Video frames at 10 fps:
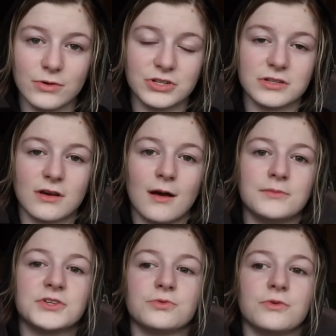which is a
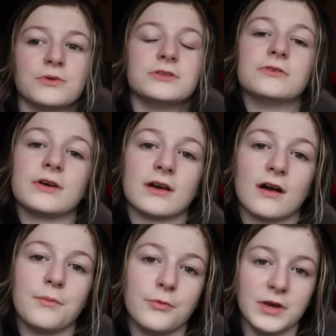competition we went to like a
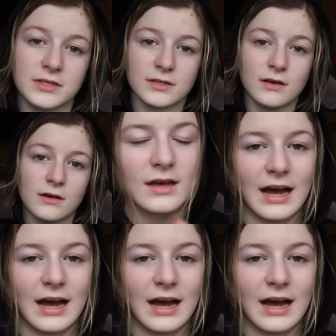couple weeks ago.